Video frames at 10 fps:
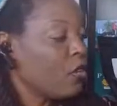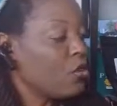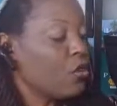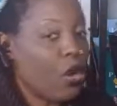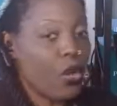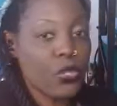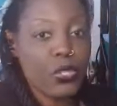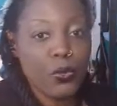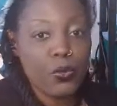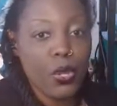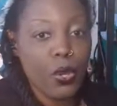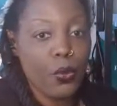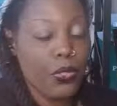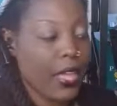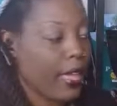You'll also
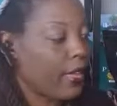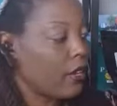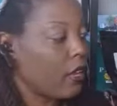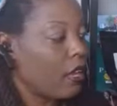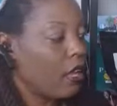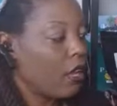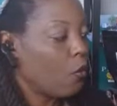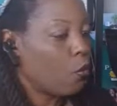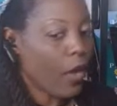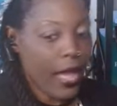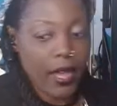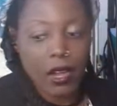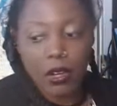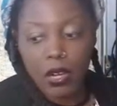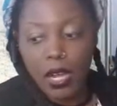know that,
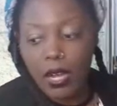wow,